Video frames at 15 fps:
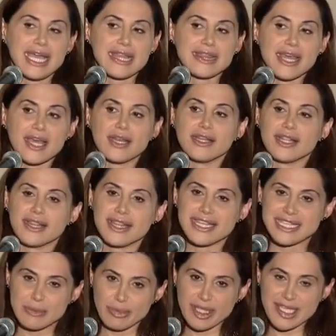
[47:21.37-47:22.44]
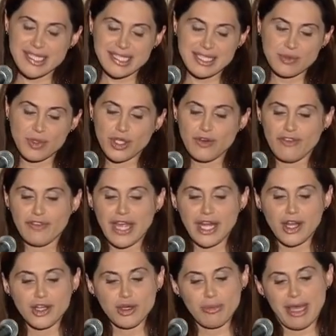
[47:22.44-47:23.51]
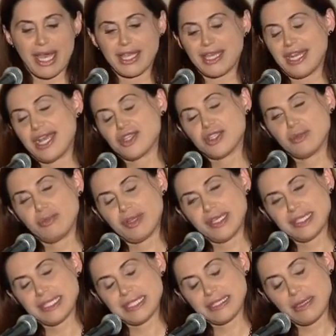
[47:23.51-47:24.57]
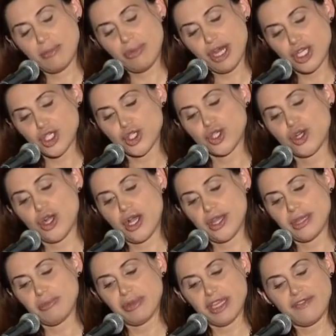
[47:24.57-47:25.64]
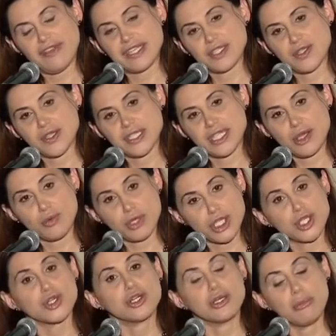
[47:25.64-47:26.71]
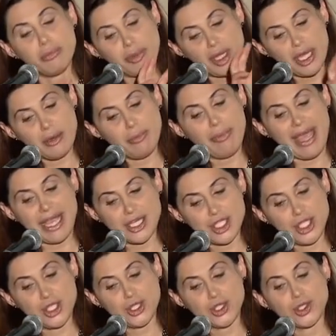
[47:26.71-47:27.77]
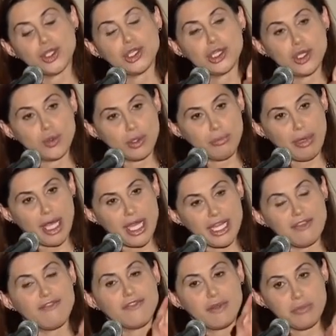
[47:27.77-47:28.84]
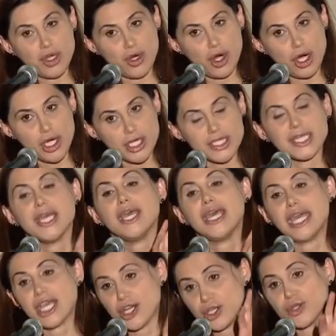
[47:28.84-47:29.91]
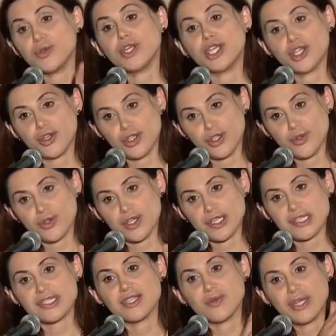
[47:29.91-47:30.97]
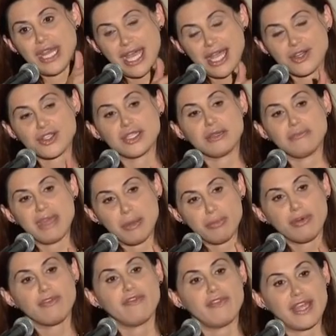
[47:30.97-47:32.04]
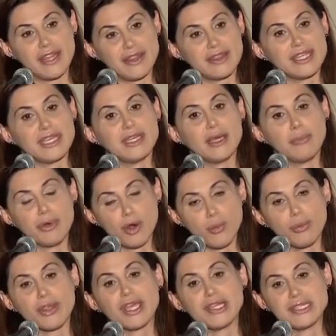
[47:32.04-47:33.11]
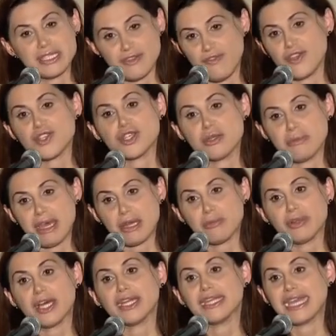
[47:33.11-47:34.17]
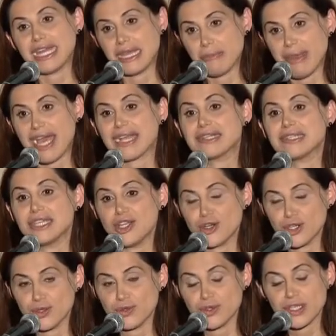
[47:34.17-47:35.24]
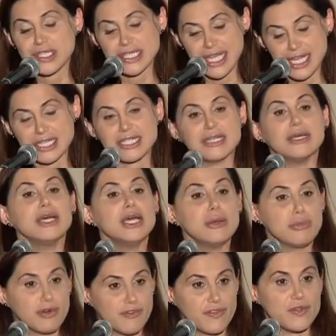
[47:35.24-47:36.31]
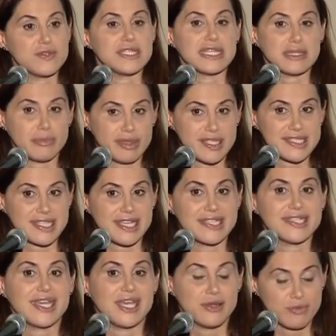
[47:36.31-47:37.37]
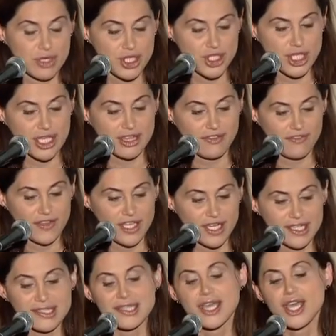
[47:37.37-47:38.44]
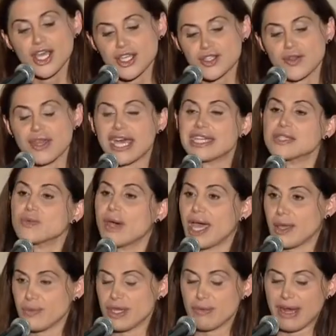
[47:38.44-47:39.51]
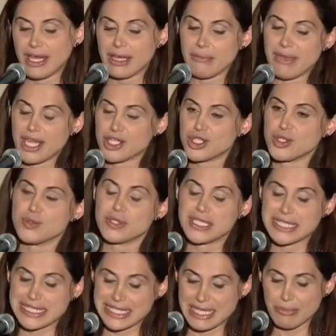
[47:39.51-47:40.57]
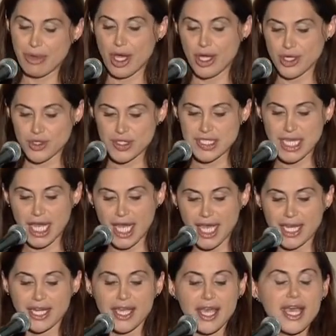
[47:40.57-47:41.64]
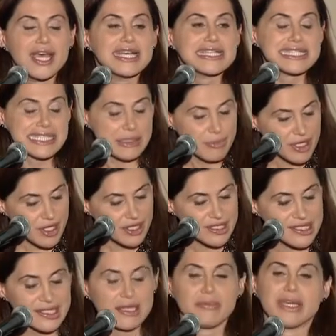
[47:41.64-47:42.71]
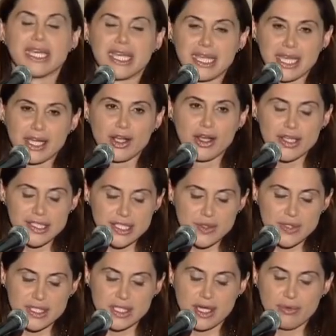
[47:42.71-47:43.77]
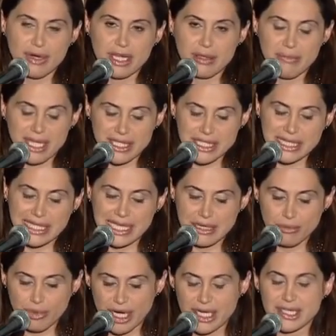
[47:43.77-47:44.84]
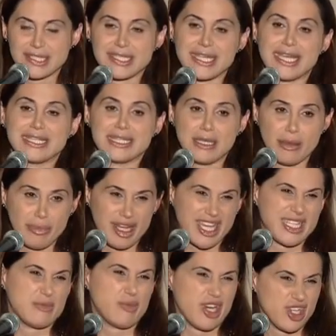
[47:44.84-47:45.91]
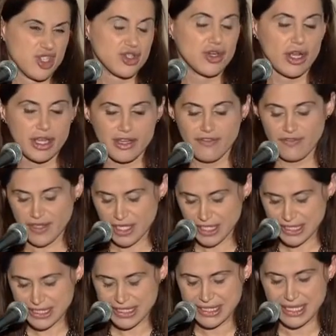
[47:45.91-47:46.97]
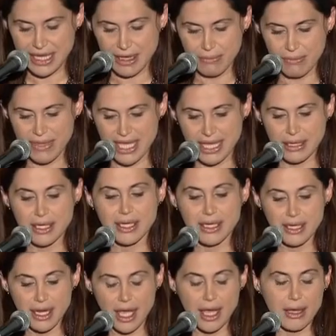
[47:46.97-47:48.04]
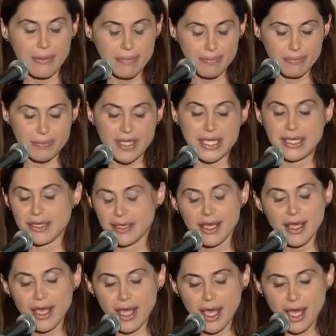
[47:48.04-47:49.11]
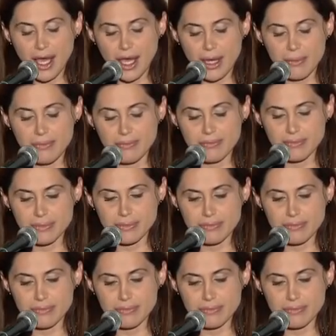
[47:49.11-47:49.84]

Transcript: in that this places, when you're flat on your back, it actually places pressure on the blood vessels that return blood back to your lower body from your heart, including your uterus. So it actually may prevent the appropriate and sufficient amount of blood getting back to your uterus and to perfusing the placenta and reaching the fetus. So that's why we recommend you to sleep on your side. Sleeping on the stomach, again, also is not recommended late in pregnancy as it applies pressure on the fetus that may um, be um,